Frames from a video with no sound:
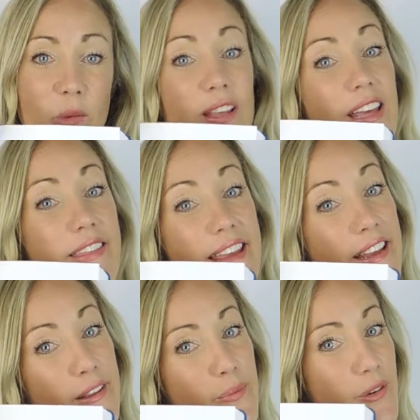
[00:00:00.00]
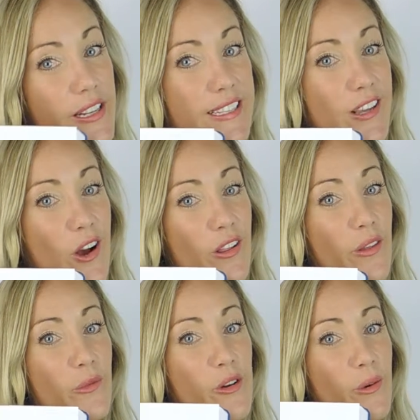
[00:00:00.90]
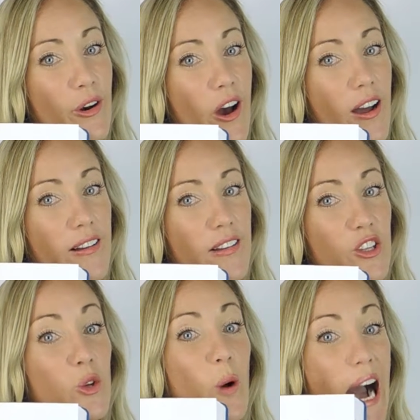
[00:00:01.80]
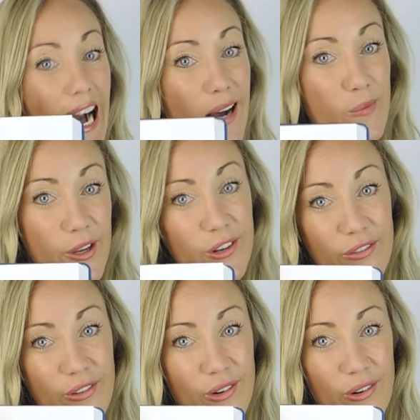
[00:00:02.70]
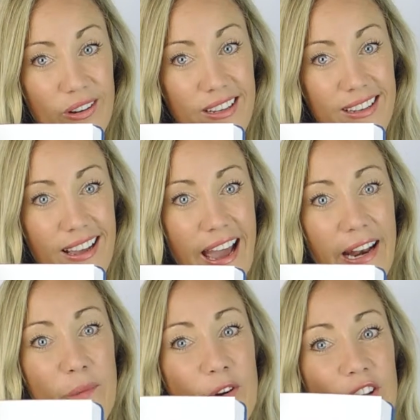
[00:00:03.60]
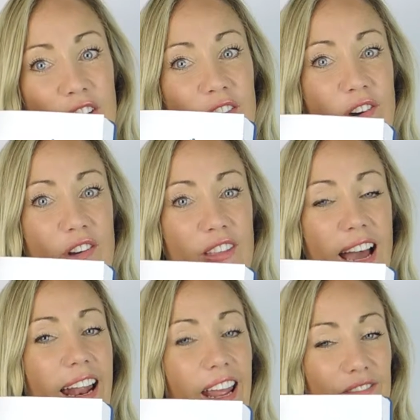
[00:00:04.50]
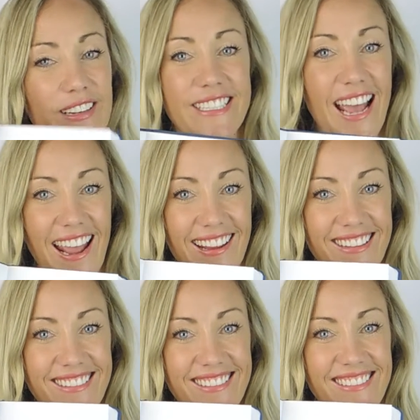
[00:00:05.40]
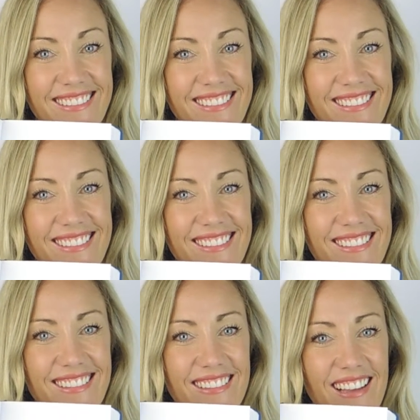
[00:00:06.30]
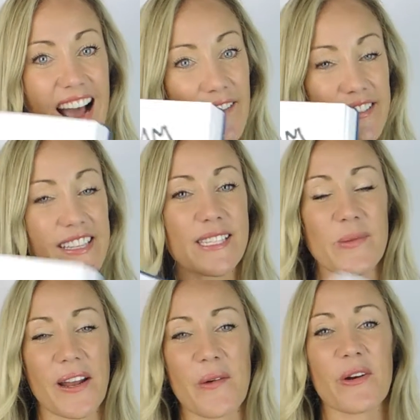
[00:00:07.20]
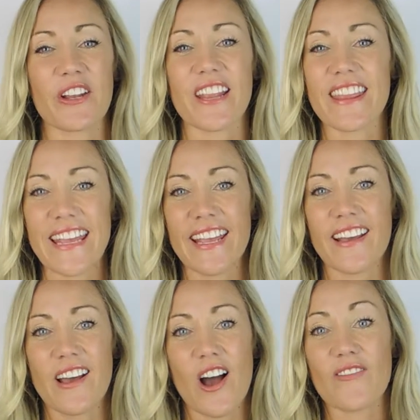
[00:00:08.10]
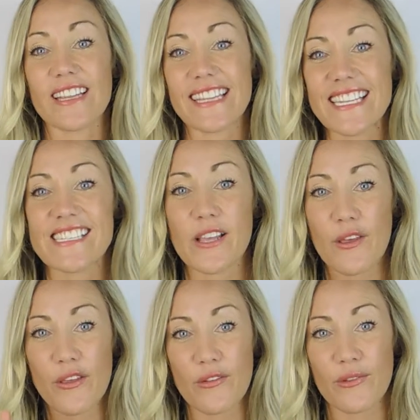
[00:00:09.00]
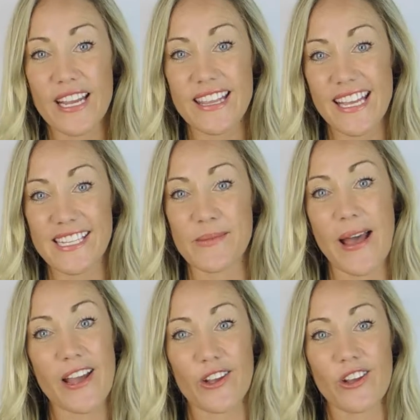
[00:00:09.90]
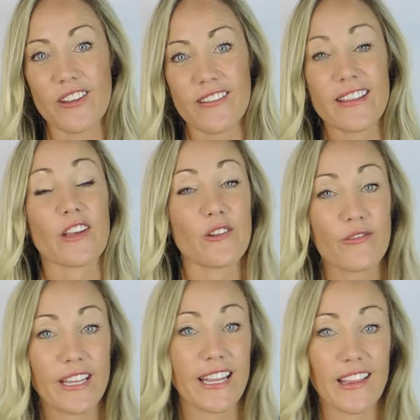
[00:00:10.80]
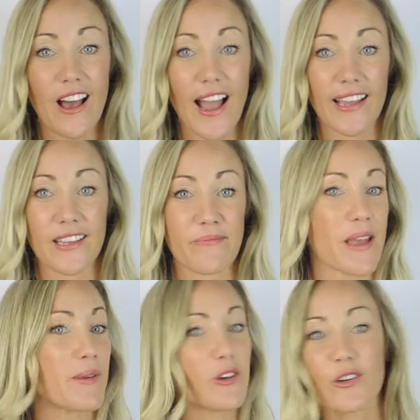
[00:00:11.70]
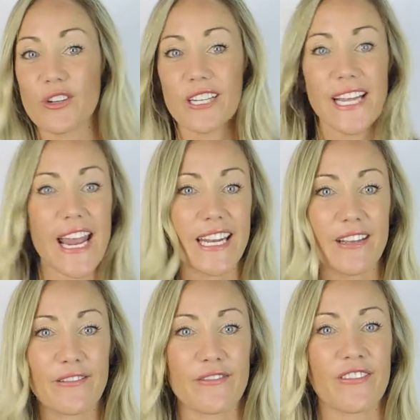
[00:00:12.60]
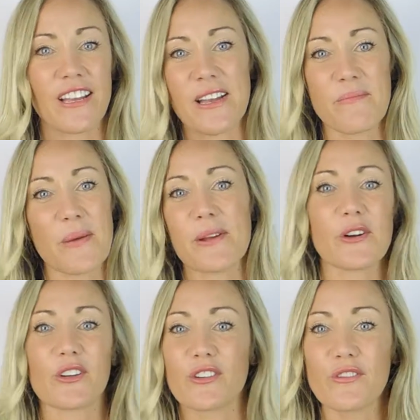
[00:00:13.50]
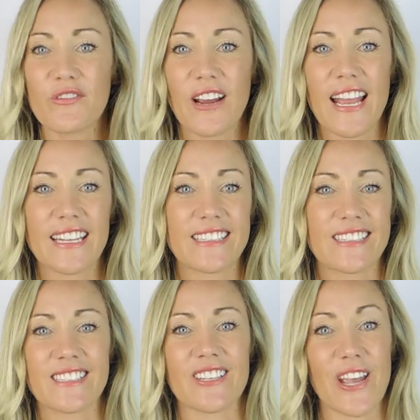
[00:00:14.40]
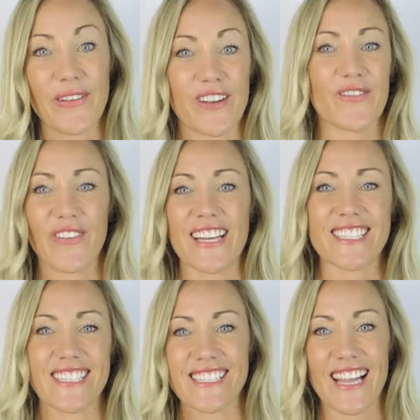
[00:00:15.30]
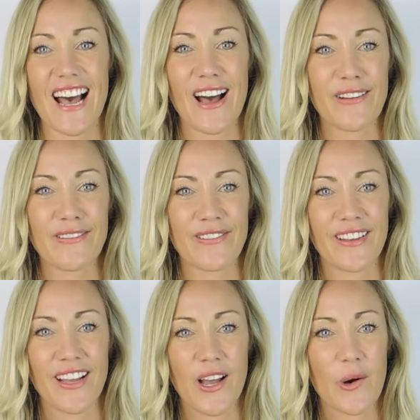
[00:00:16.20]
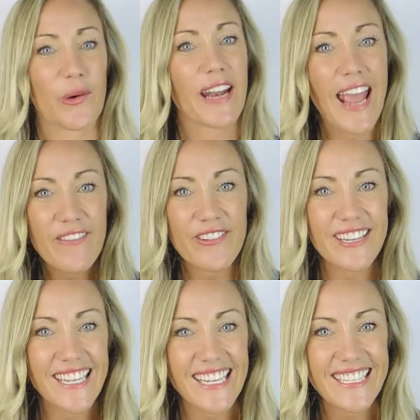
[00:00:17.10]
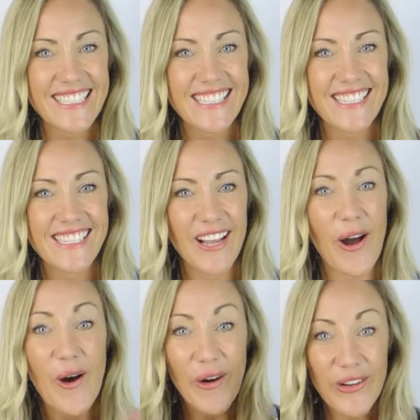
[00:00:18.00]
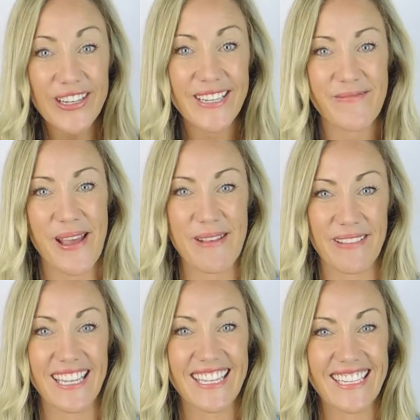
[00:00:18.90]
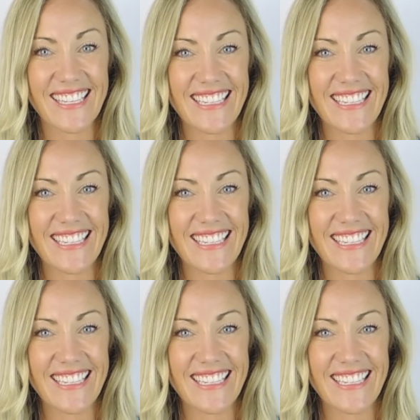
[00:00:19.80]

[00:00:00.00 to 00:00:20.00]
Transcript: Whether you think you're the prettiest girl in the room or not, you are beautiful. And I want you to know that every day. After this one, I want you to think of at least 3 things about you that you really like. Maybe you're creative, maybe you're a good friend, you have an infectious laugh. Whatever it is, own it, baby.